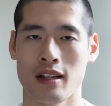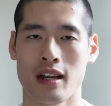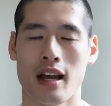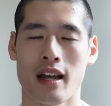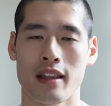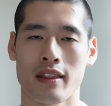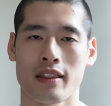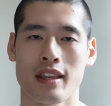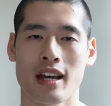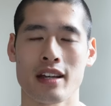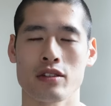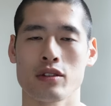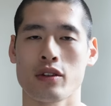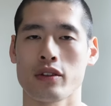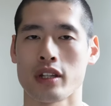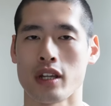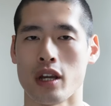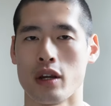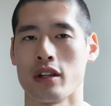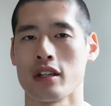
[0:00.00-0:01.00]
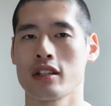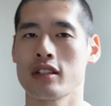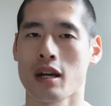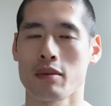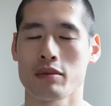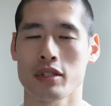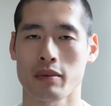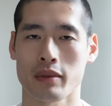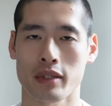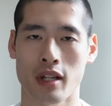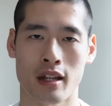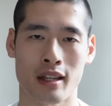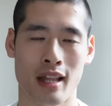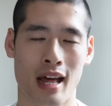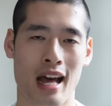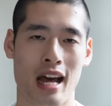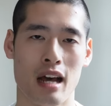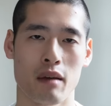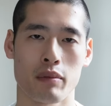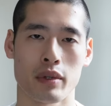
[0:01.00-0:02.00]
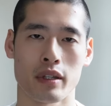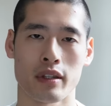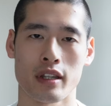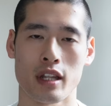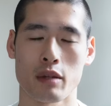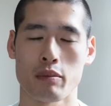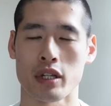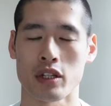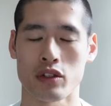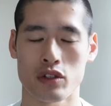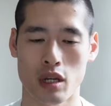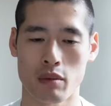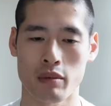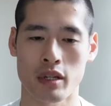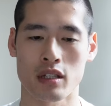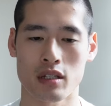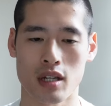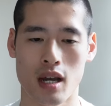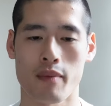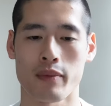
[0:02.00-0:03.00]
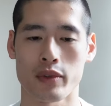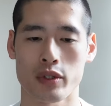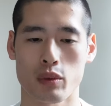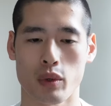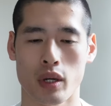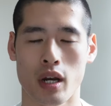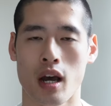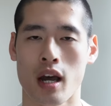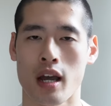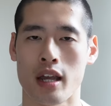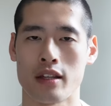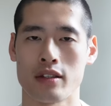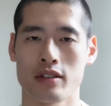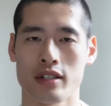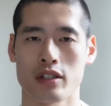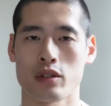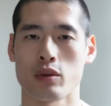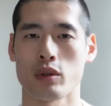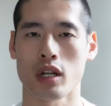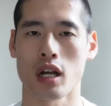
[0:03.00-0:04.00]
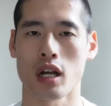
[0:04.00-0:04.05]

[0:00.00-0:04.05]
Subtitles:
And that's not the only time something like that happened. There've been so many times when I said to a